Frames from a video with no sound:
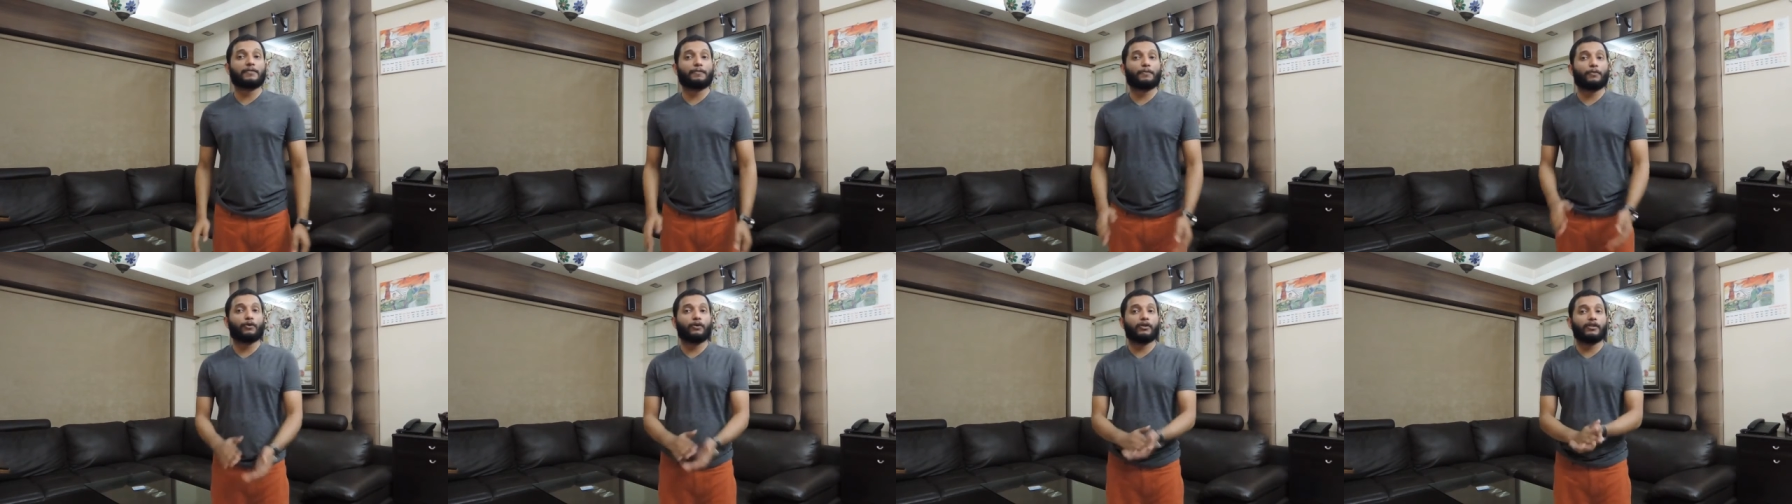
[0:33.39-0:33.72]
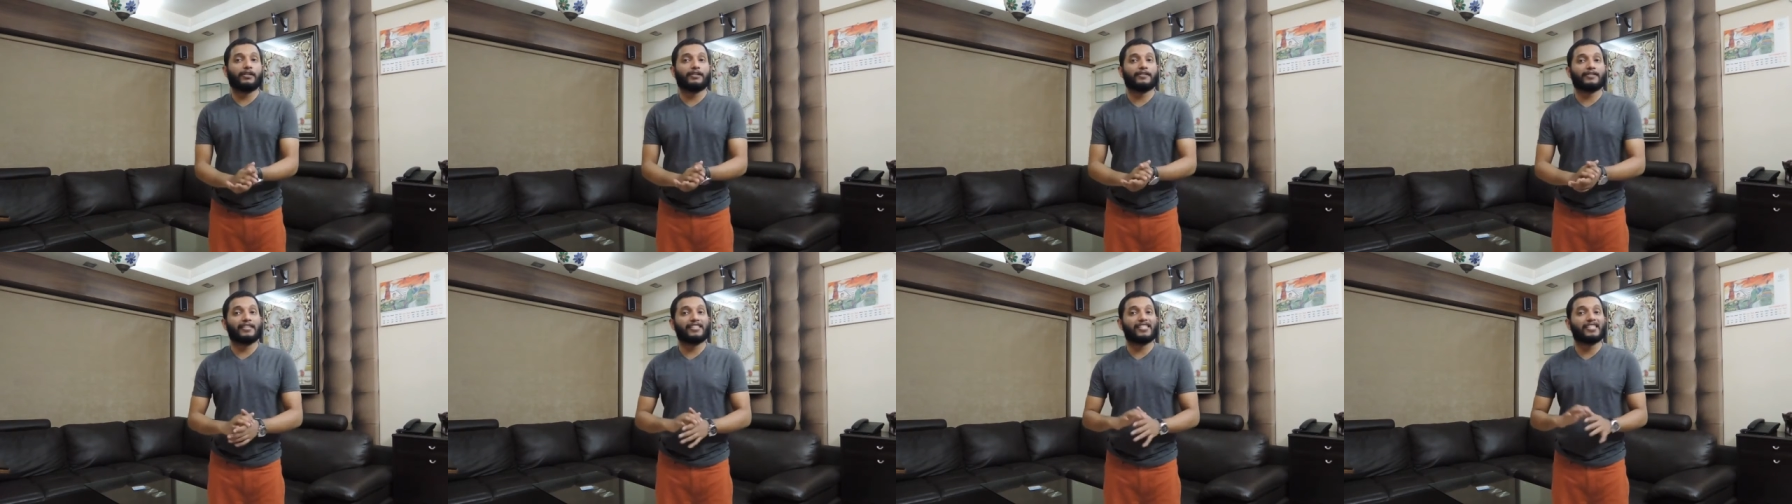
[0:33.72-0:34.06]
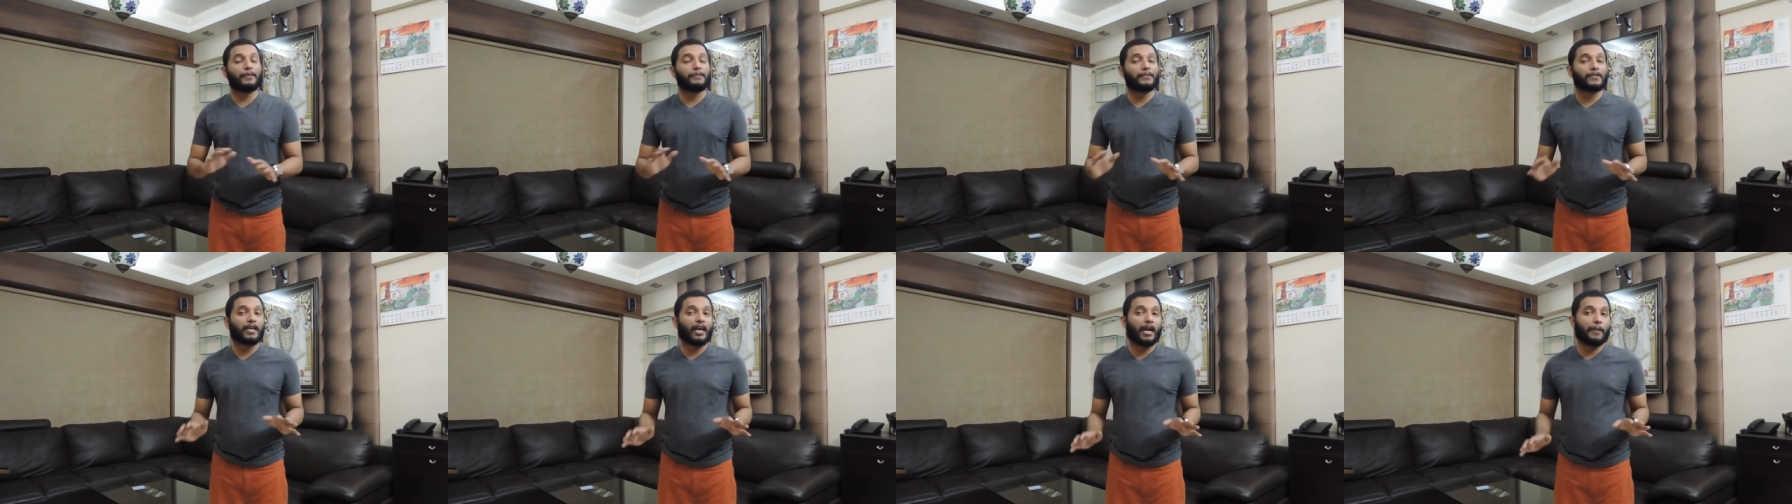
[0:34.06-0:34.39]
portals and
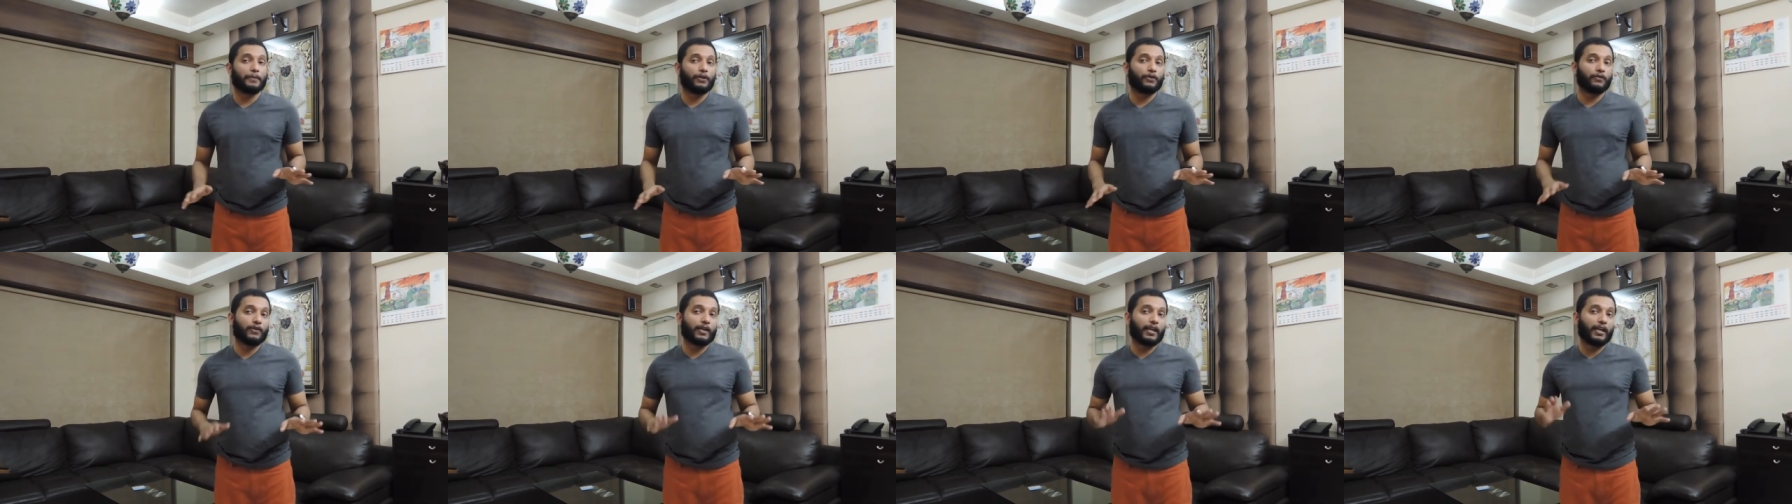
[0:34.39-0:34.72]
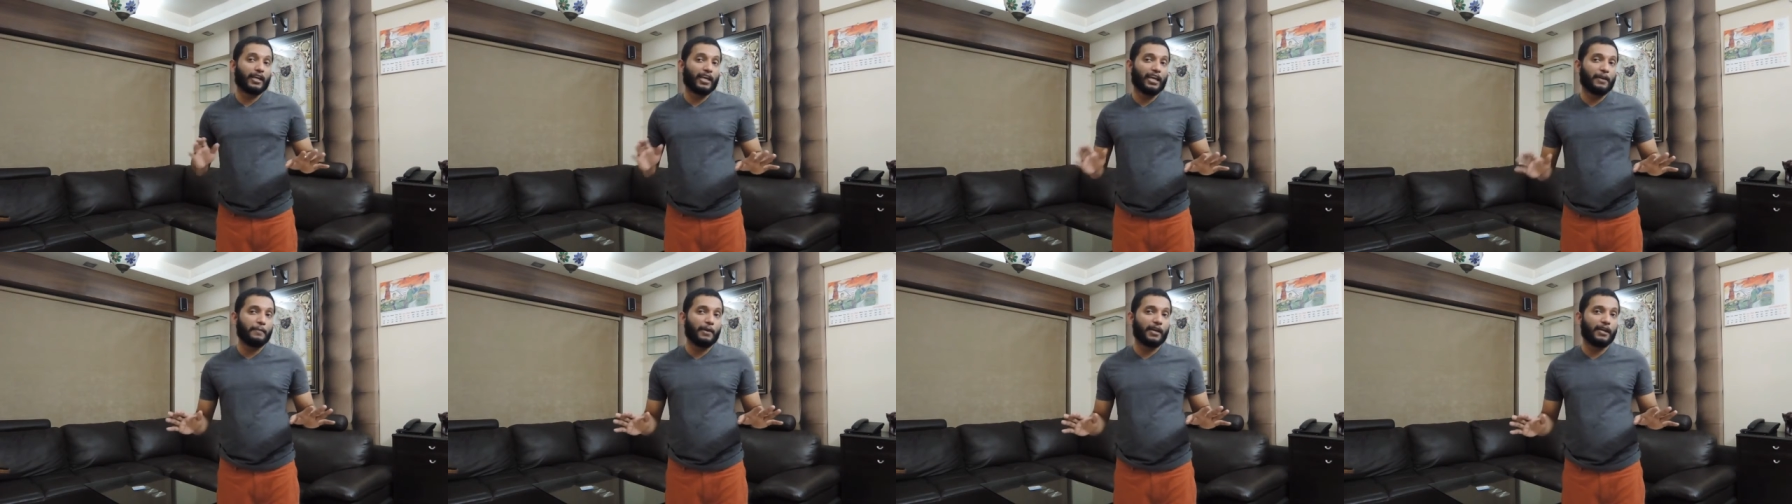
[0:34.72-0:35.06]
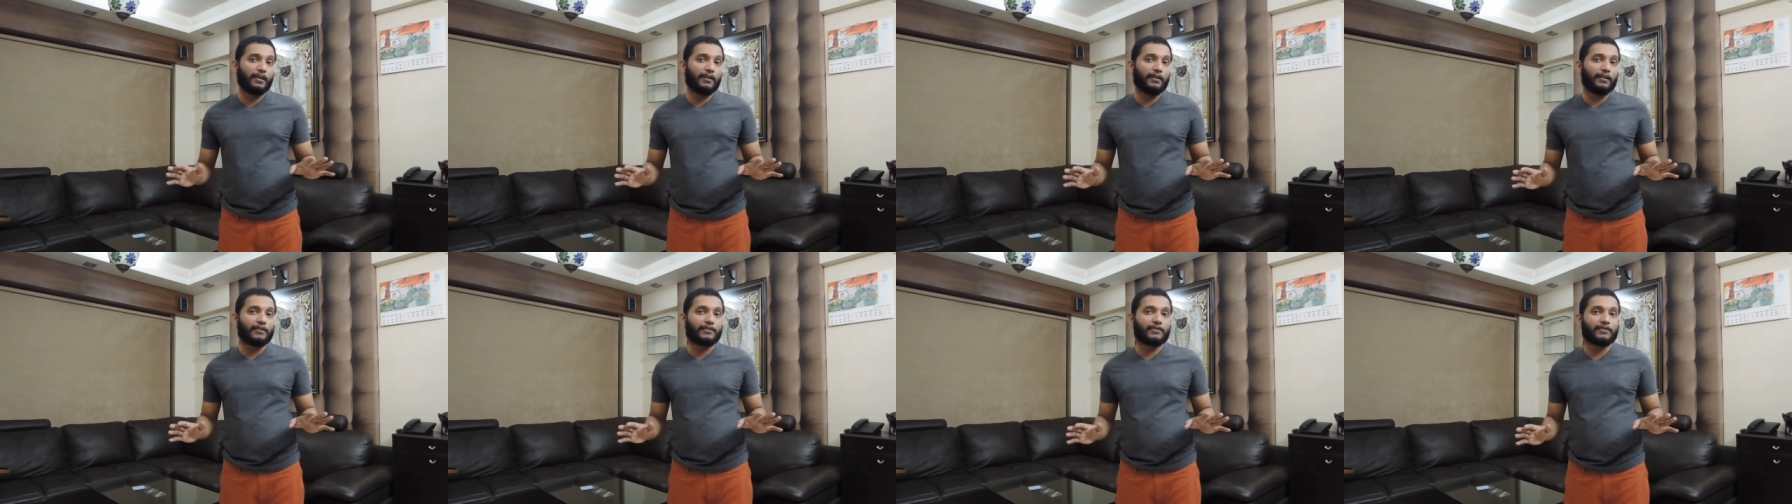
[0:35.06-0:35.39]
subscribing to their email
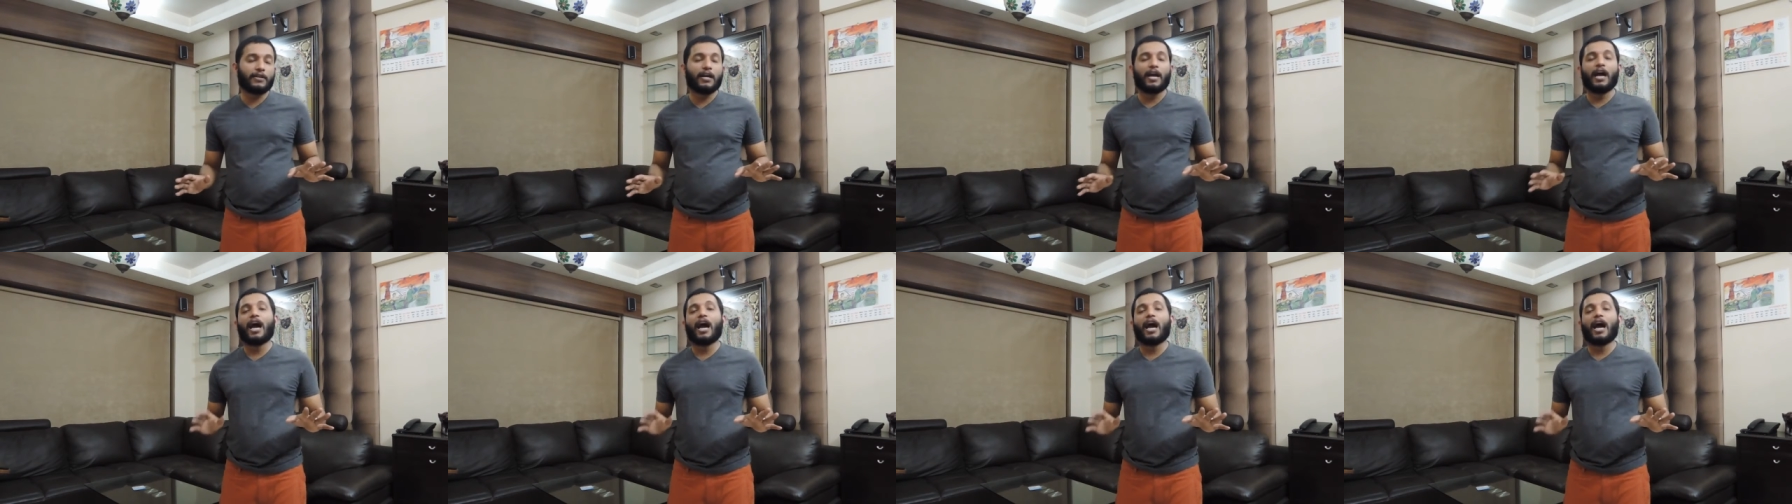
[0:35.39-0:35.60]
list,